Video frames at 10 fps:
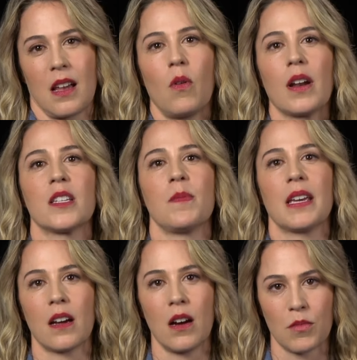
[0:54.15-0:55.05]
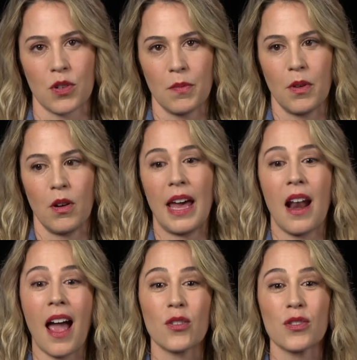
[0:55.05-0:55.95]
I wanted to make it comfortable, and
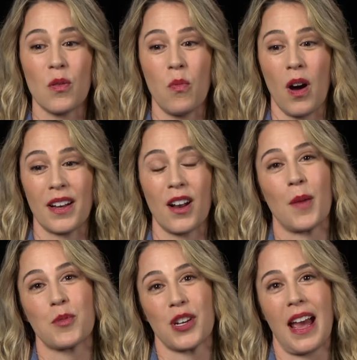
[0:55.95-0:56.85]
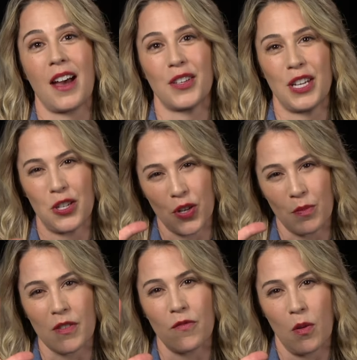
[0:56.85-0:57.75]
I also wanted optionality in
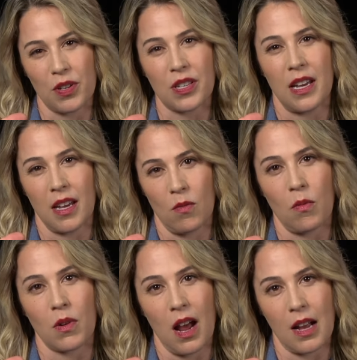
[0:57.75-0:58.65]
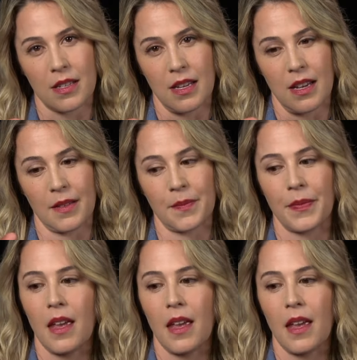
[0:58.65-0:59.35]
terms of what we're seeing and what we're not seeing.